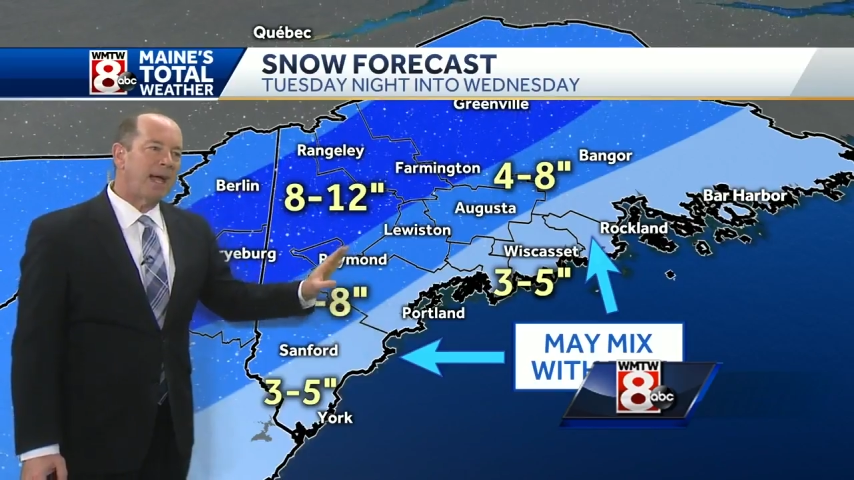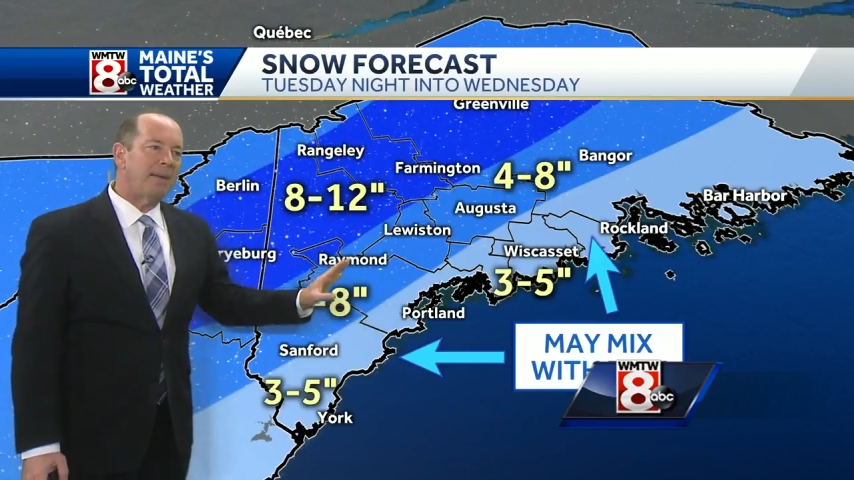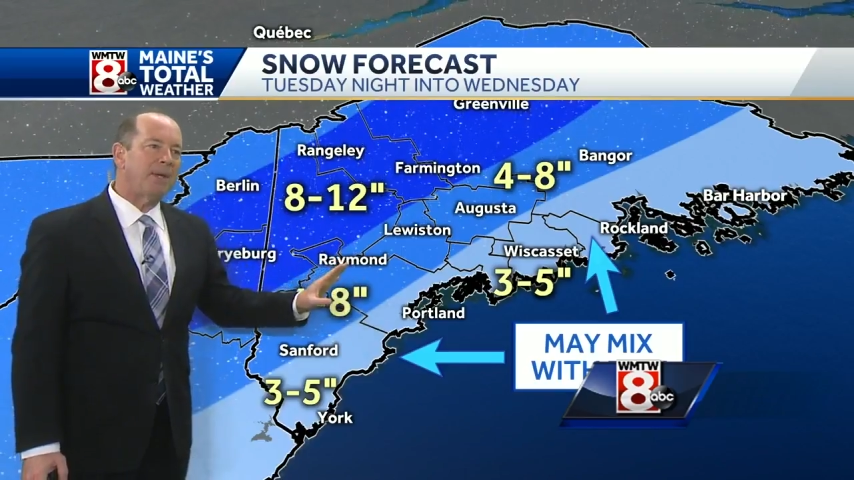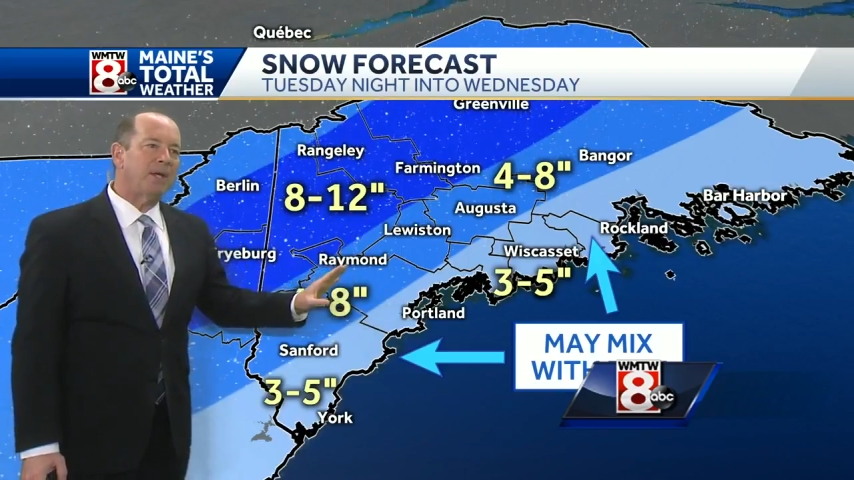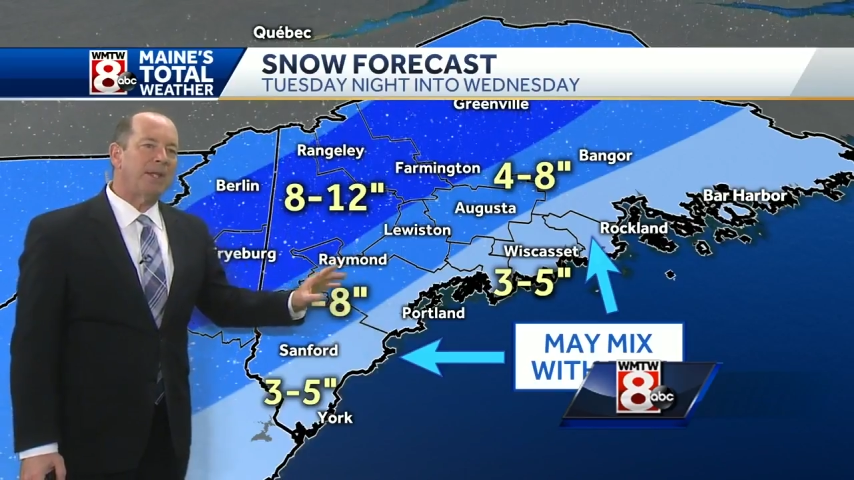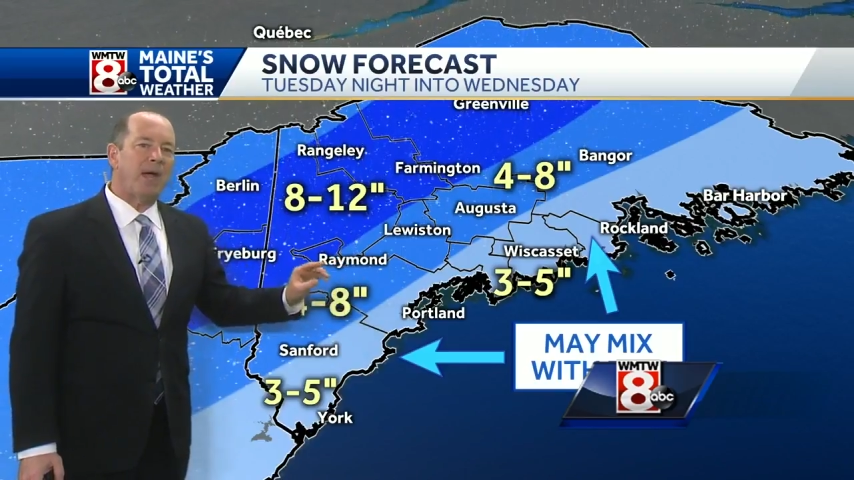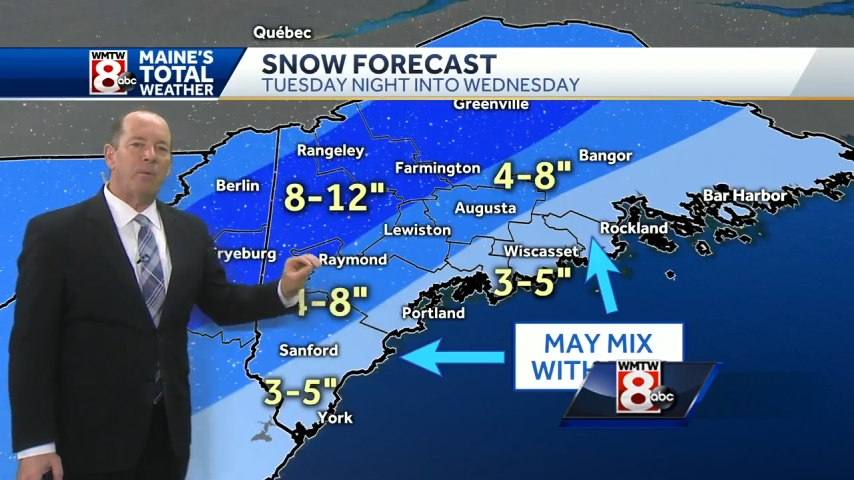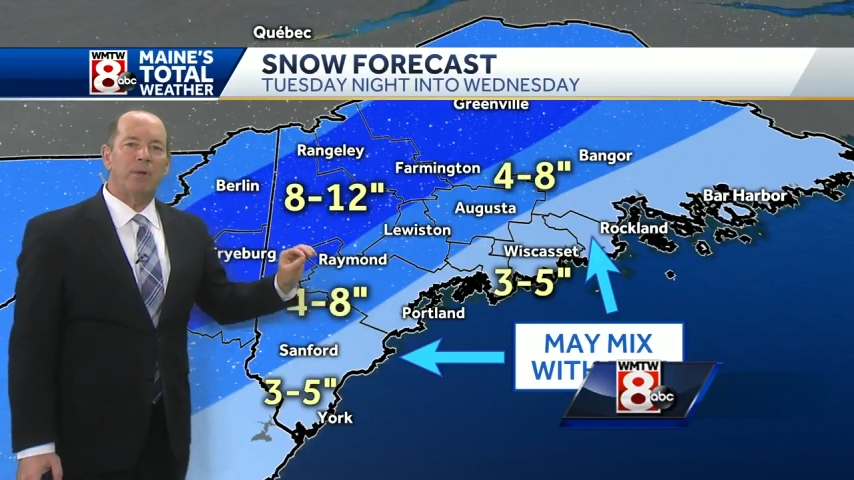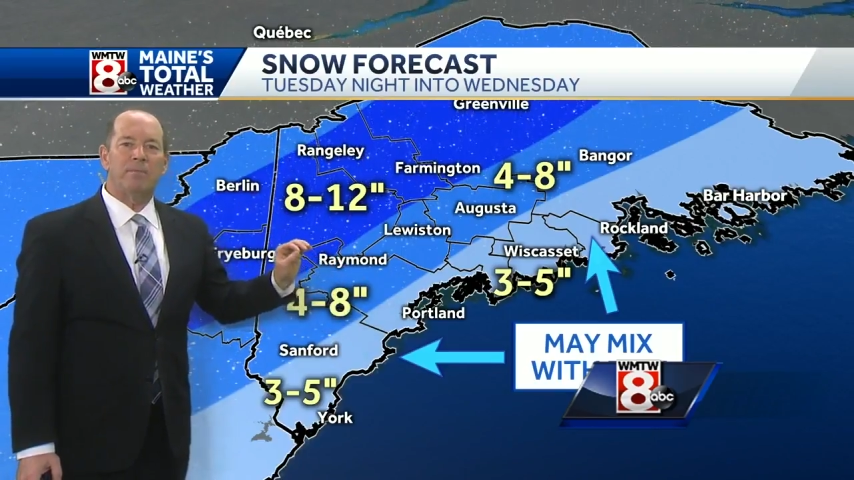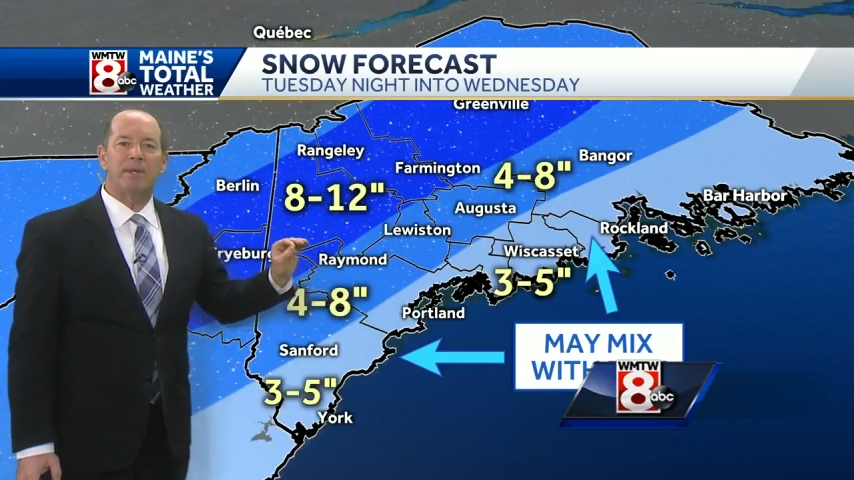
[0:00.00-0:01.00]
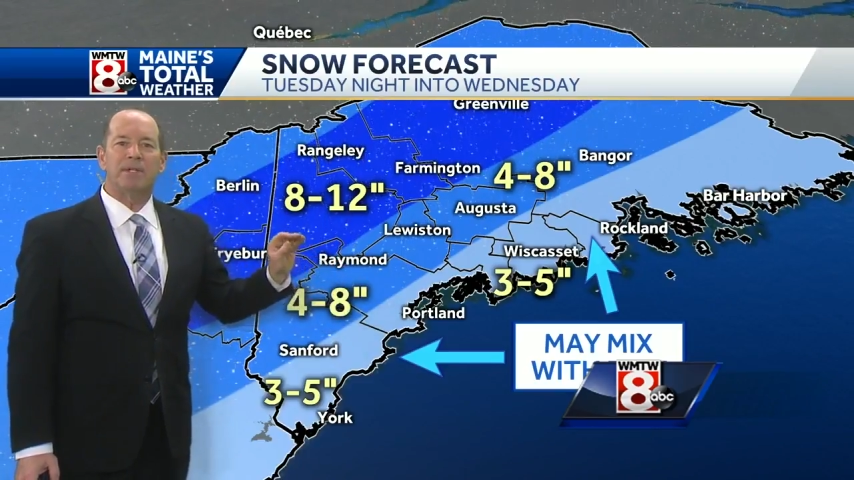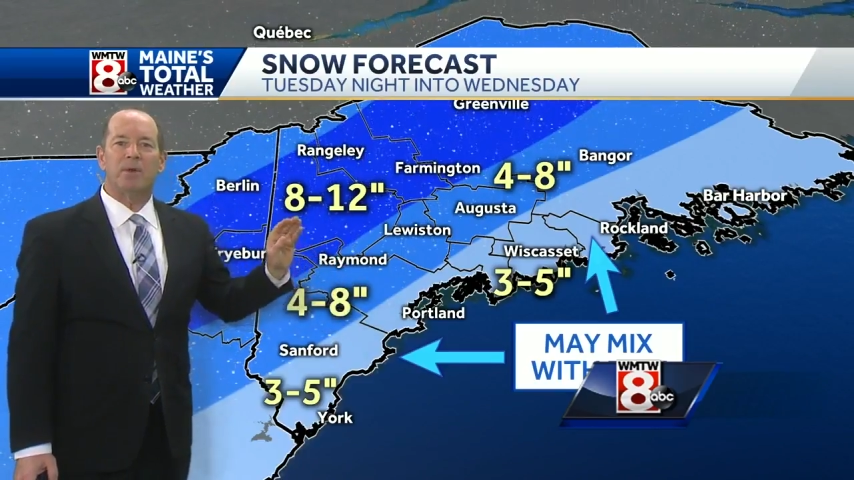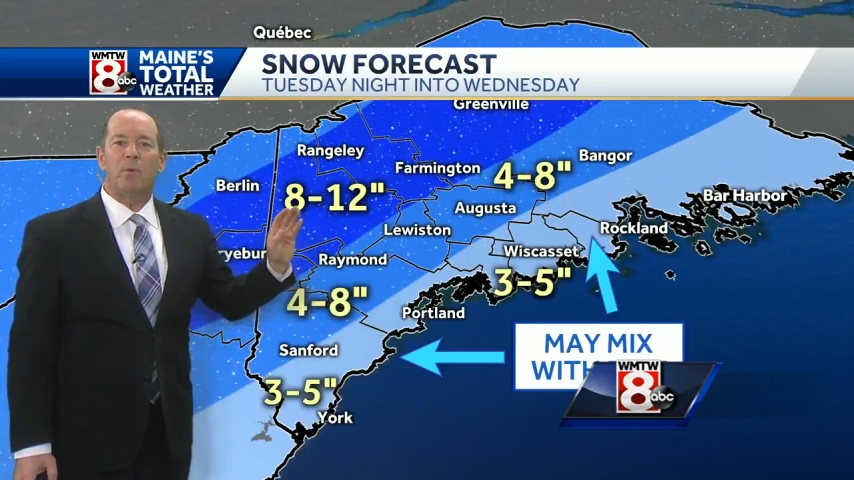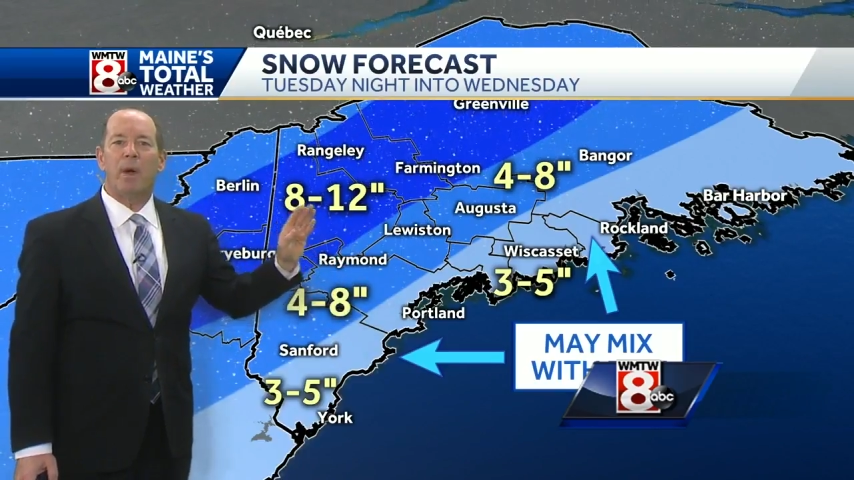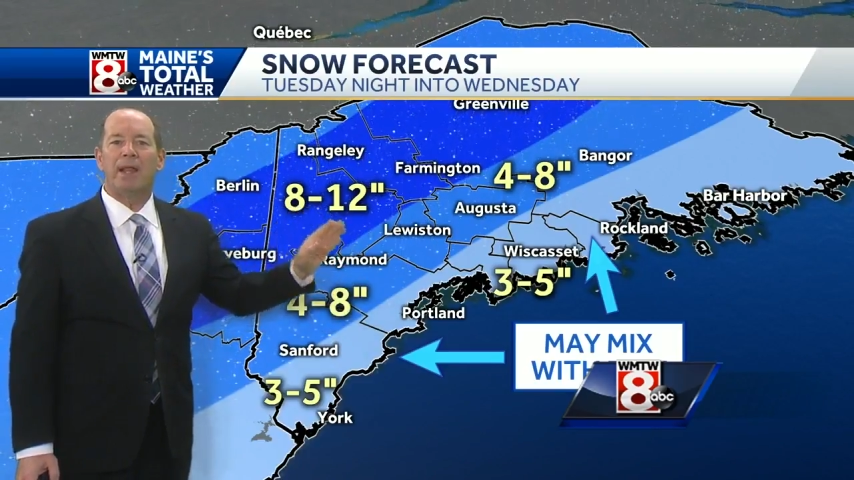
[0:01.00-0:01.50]
Timing on that wouldn't be
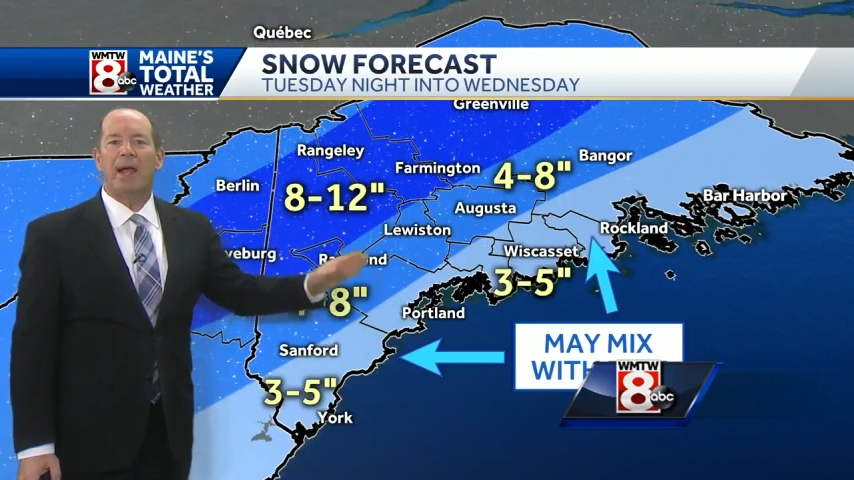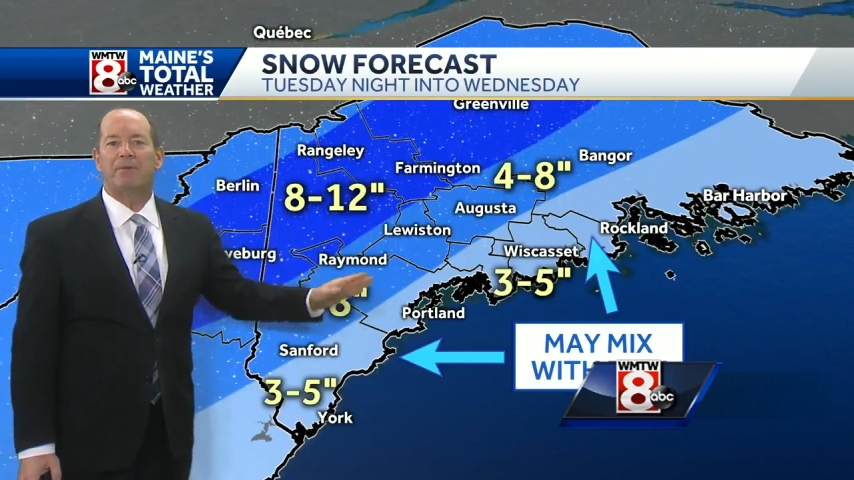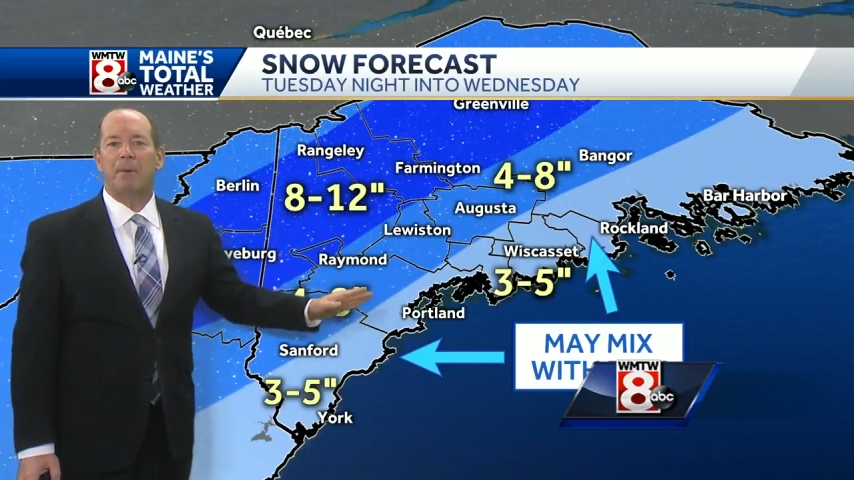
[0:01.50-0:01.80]
until well